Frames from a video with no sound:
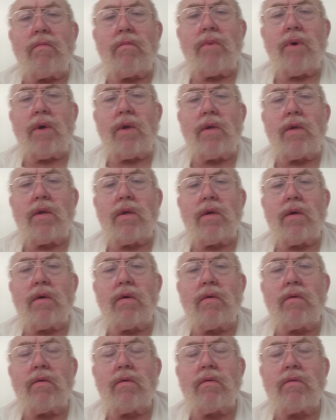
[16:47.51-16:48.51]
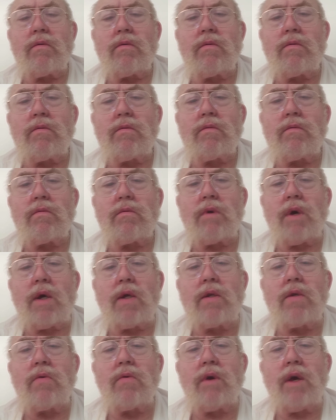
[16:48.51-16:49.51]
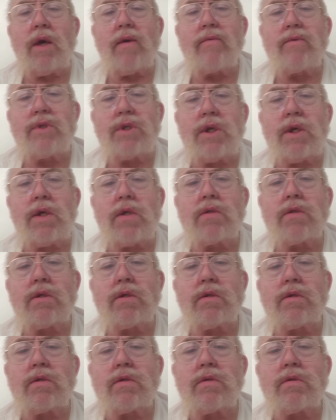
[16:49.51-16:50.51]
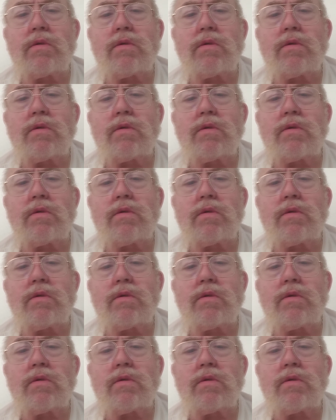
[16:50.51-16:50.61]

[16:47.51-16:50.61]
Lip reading: But I do have Jesus.